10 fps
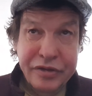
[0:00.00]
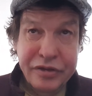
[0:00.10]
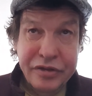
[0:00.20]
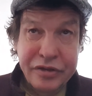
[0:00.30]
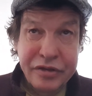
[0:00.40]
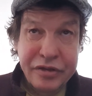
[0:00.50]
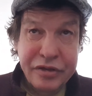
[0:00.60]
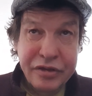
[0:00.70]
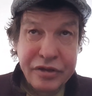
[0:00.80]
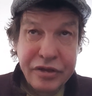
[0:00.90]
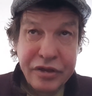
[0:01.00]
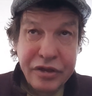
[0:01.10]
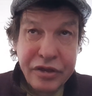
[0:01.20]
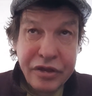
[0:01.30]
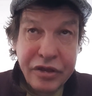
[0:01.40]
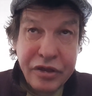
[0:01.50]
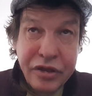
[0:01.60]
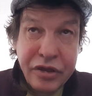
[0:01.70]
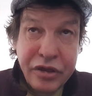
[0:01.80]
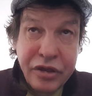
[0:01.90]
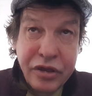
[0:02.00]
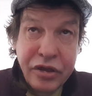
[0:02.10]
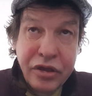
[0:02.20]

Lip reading: Nobody speaks.